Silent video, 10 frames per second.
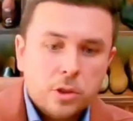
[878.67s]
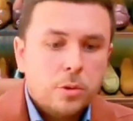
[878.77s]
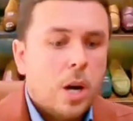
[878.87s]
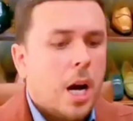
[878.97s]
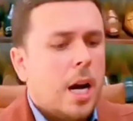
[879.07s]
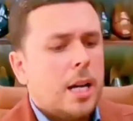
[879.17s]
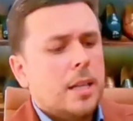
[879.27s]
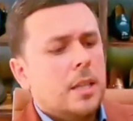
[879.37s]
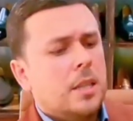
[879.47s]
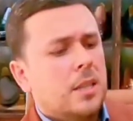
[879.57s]
too high.
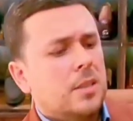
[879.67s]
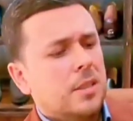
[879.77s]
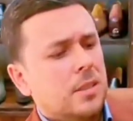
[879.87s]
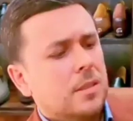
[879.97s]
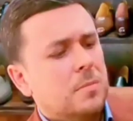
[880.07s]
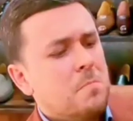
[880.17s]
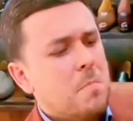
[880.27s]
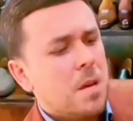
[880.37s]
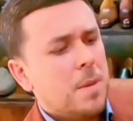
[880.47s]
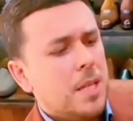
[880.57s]
You know, this is
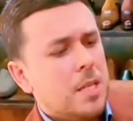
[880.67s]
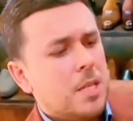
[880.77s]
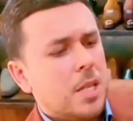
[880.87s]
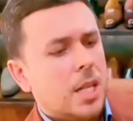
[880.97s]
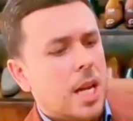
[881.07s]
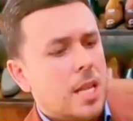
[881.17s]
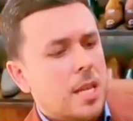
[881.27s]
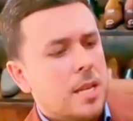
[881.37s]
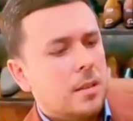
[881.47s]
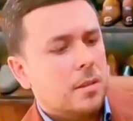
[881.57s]
maybe 1 1/8 inch
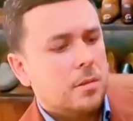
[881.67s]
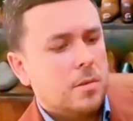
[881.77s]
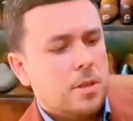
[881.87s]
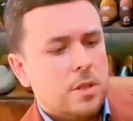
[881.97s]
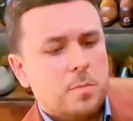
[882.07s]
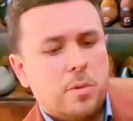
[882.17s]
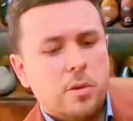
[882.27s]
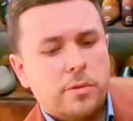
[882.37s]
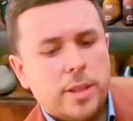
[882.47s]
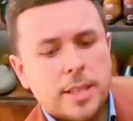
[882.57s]
heel, which is
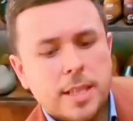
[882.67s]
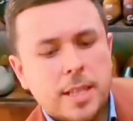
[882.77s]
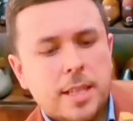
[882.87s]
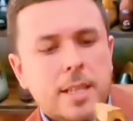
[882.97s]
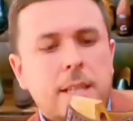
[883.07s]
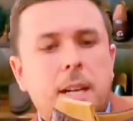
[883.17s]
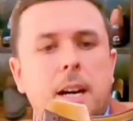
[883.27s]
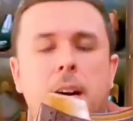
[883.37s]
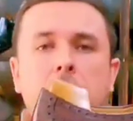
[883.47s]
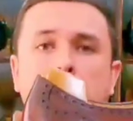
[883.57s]
perfect.
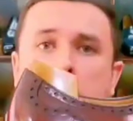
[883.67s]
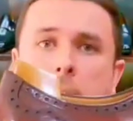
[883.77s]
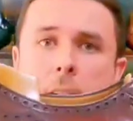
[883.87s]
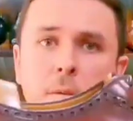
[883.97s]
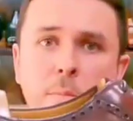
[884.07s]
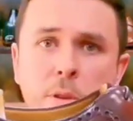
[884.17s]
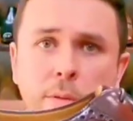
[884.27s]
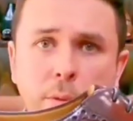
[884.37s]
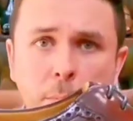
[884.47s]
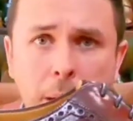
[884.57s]
Has
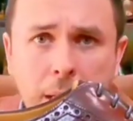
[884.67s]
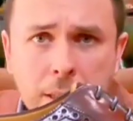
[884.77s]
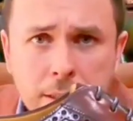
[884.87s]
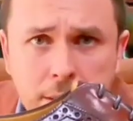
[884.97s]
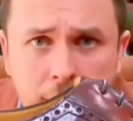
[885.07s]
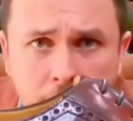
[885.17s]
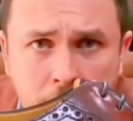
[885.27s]
beautiful balance.